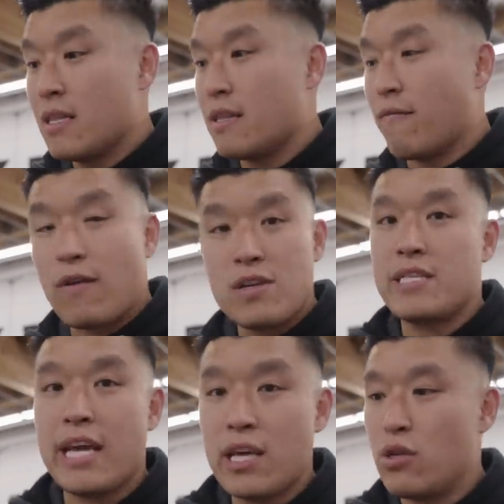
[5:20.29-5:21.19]
The
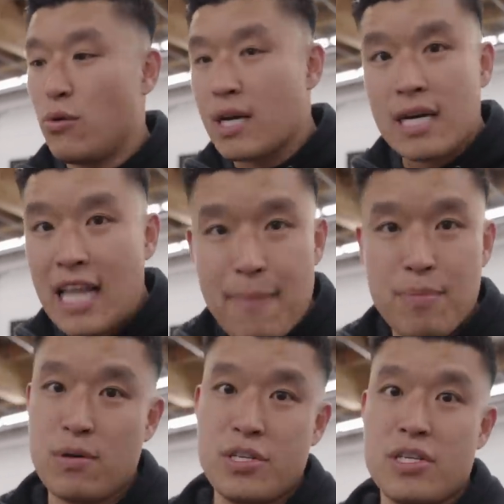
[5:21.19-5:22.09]
first day you do a clap
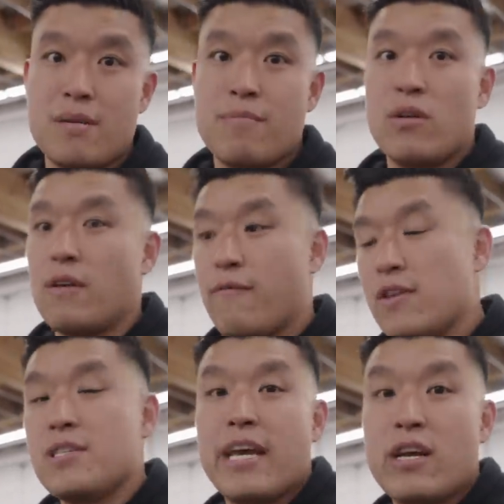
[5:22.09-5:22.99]
push-up, or the
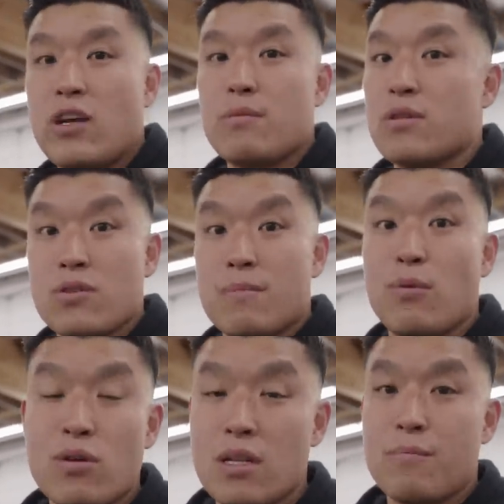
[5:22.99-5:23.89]
first day you're able to do a
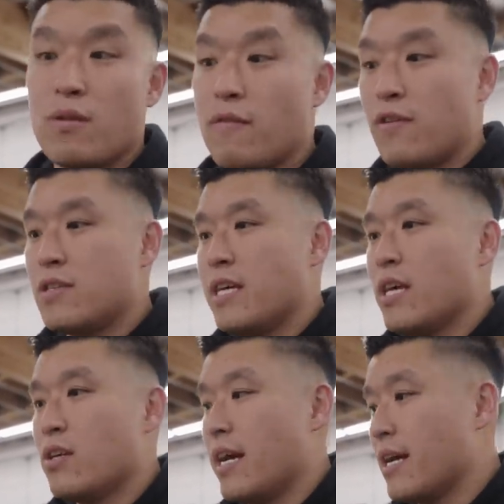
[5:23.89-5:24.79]
pull-up, or the first day
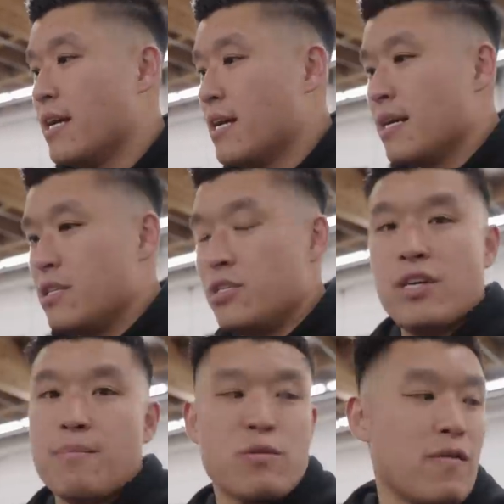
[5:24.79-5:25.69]
you like
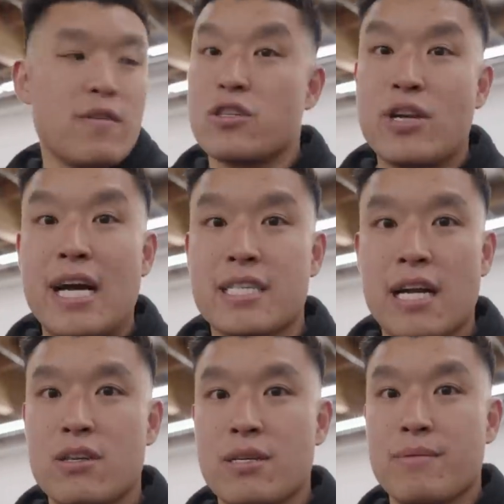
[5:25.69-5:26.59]
jumped over a trash
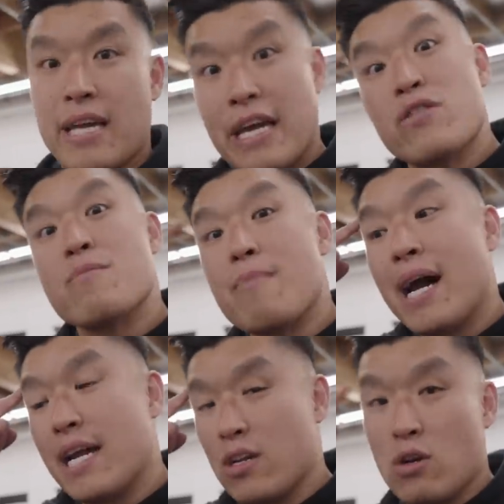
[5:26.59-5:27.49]
can or something, in your
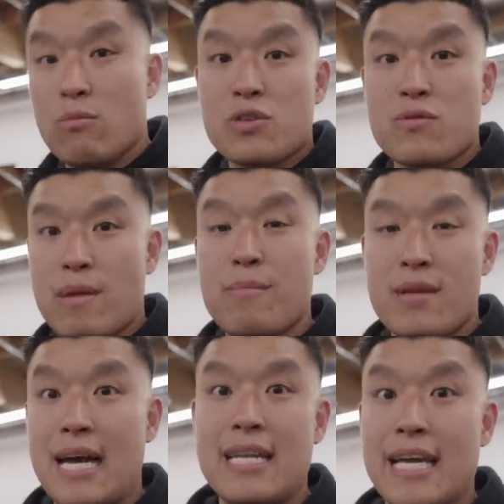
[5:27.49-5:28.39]
mind, you almost remember
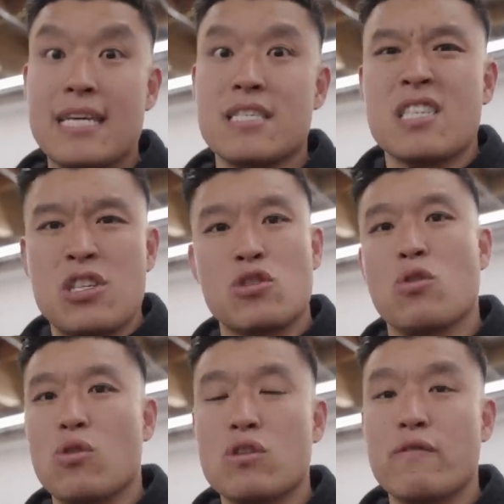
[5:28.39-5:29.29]
that day because it's
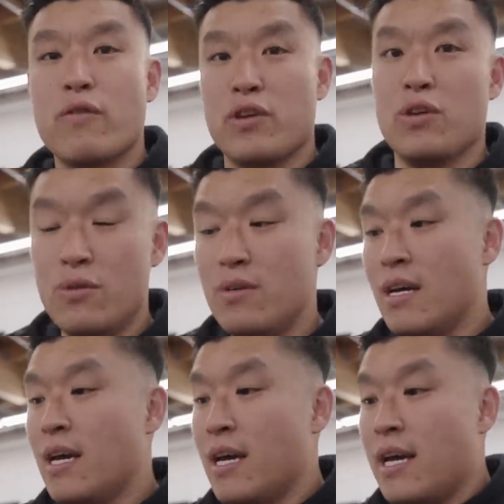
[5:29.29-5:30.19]
historical for you.
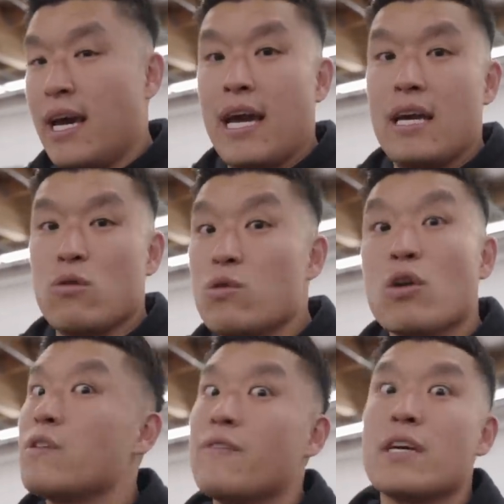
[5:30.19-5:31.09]
And who
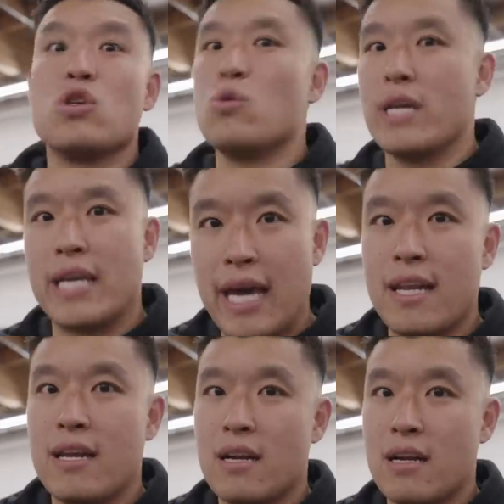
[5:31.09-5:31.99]
knows if you could do it again,
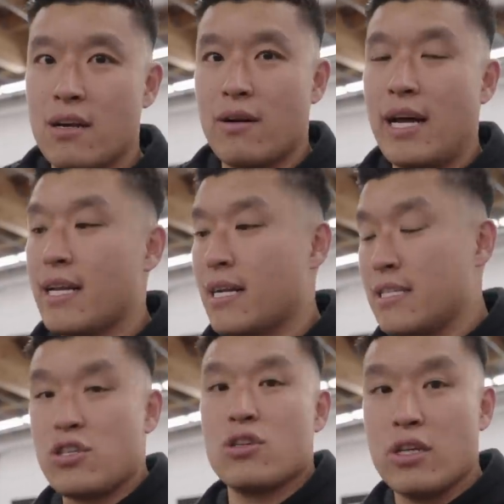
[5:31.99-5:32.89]
right? Because
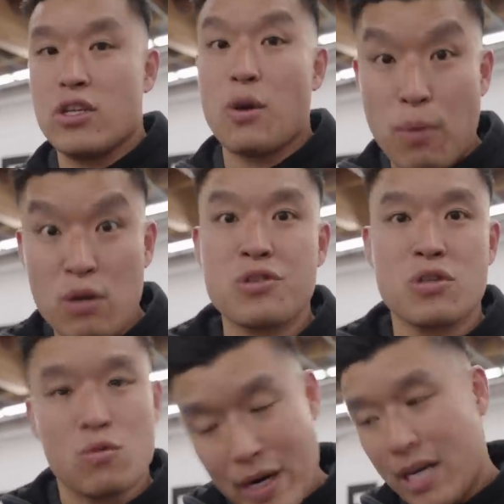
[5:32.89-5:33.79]
it's literally your
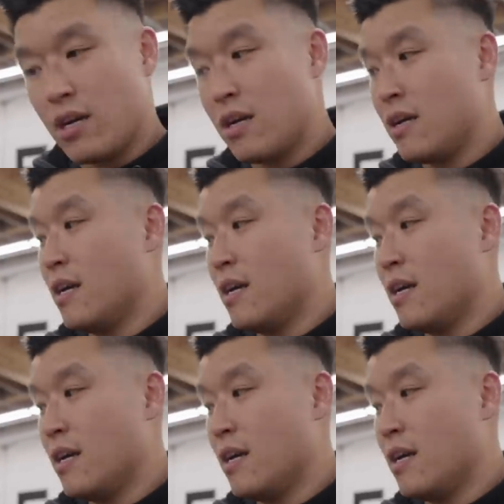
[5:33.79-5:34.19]
personal record.